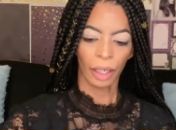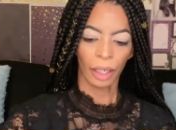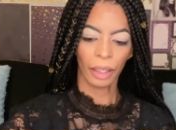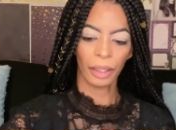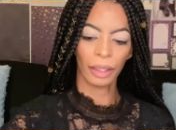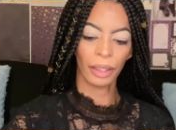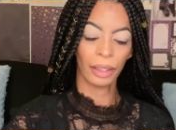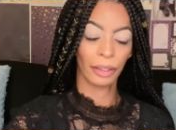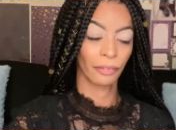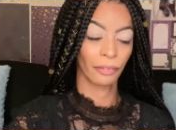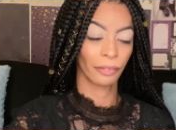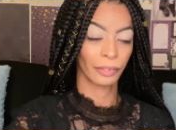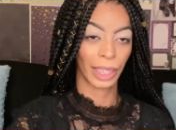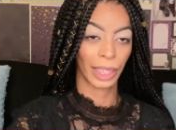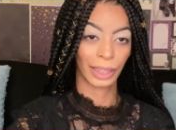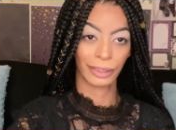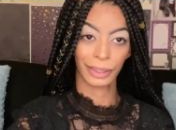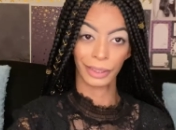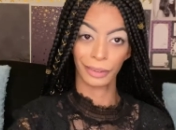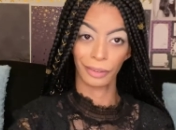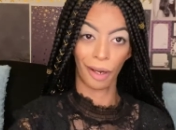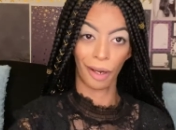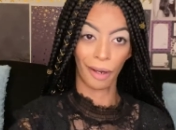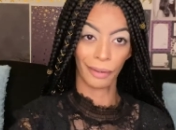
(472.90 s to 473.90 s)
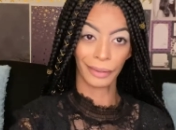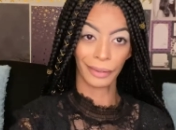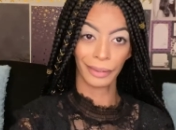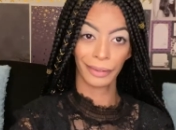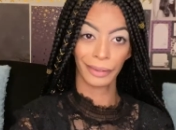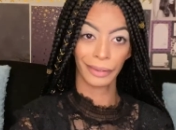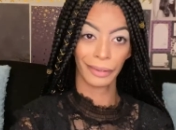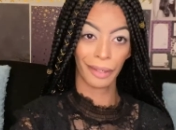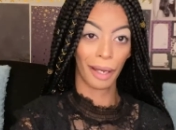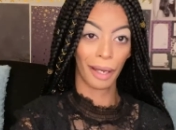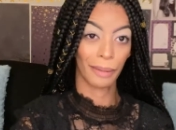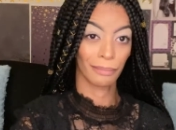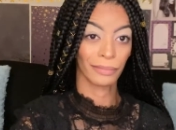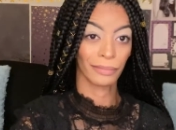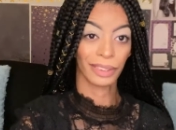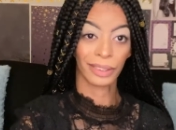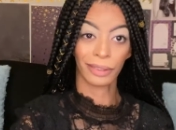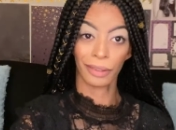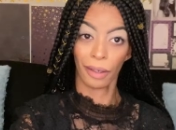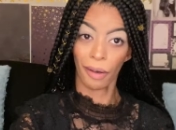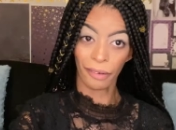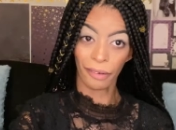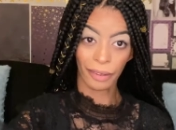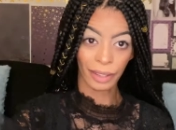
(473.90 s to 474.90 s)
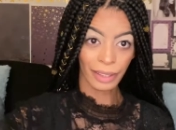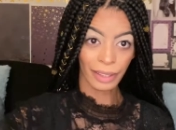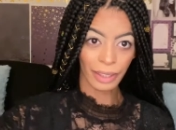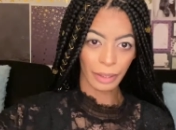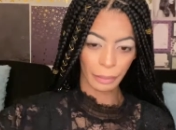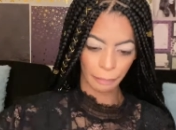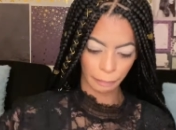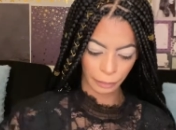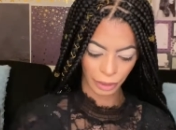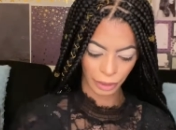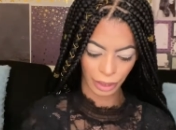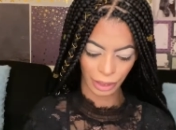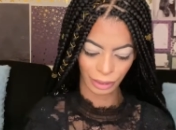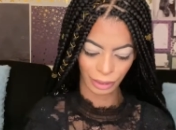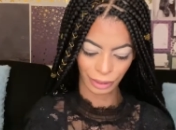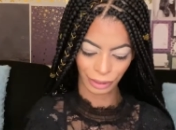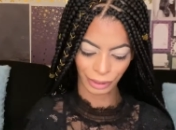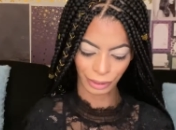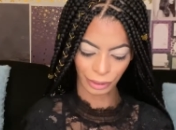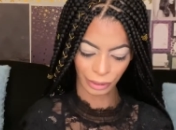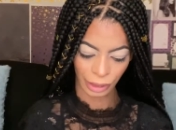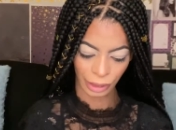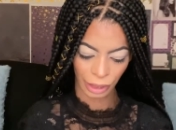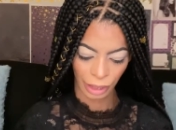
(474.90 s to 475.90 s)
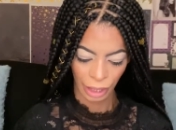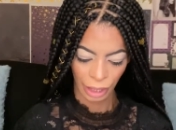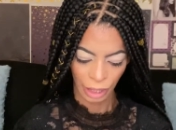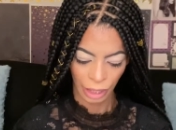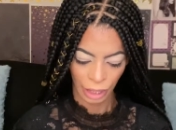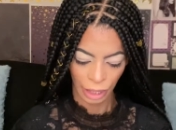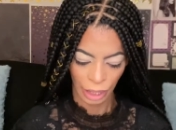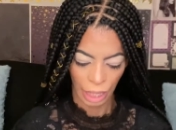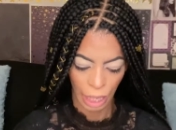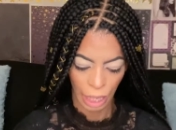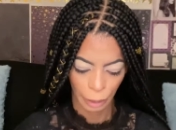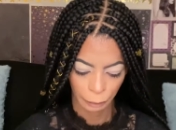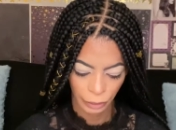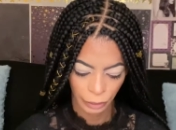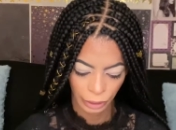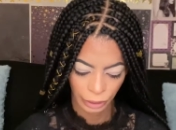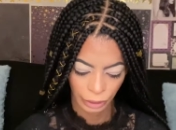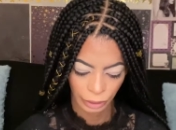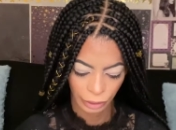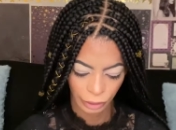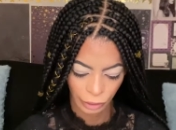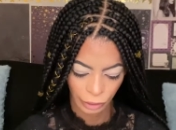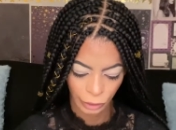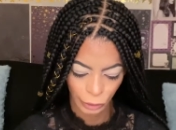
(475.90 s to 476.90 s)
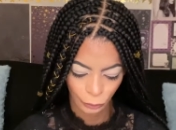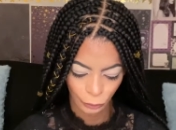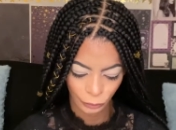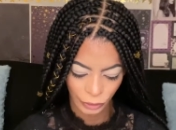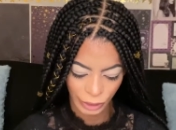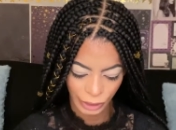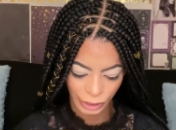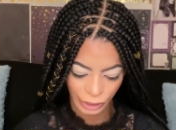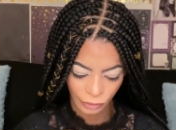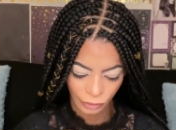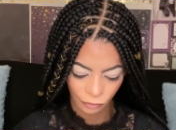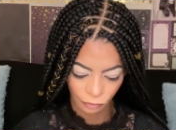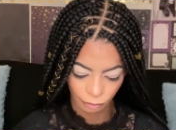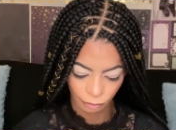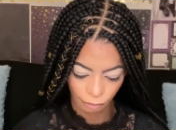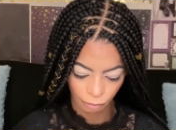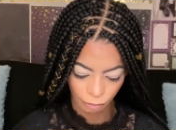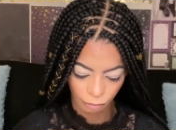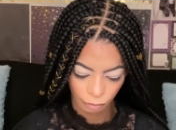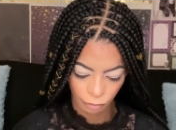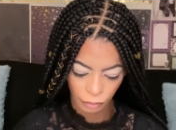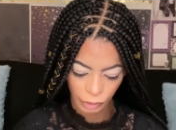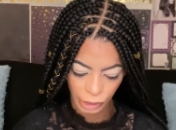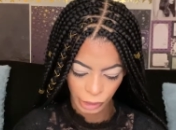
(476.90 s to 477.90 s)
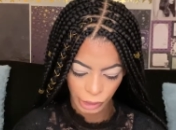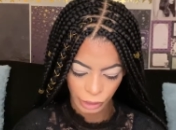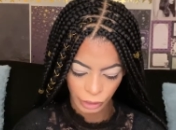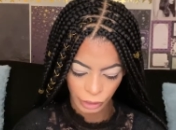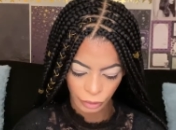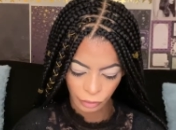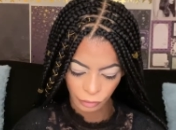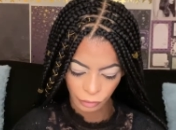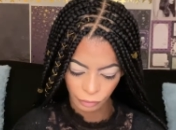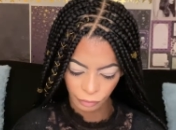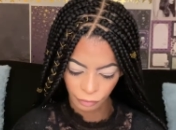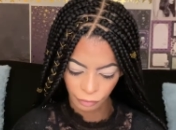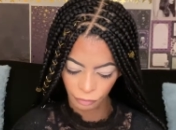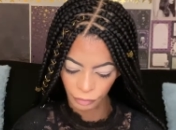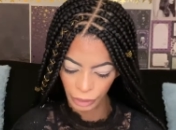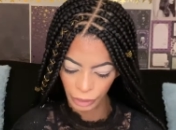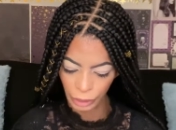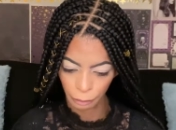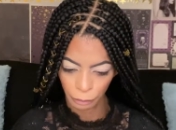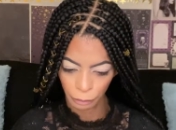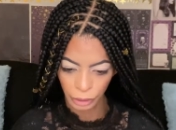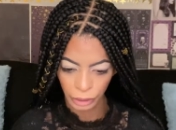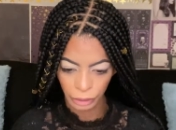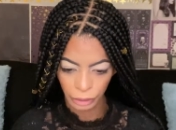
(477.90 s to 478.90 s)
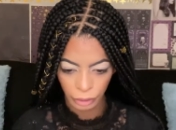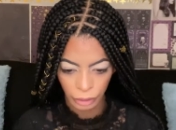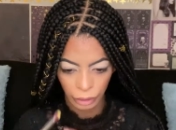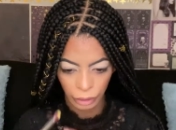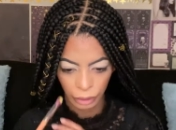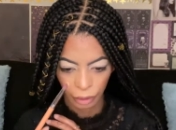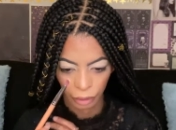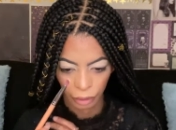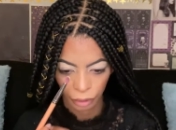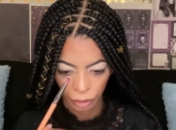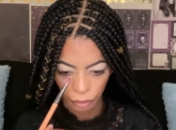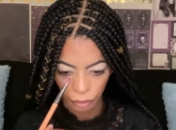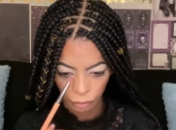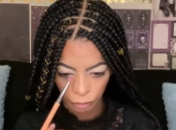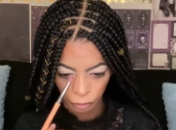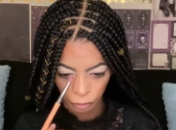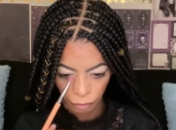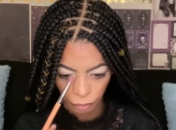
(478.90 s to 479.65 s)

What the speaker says: If that's not it, I'm sorry, but I'm gonna use this vibrant yellow.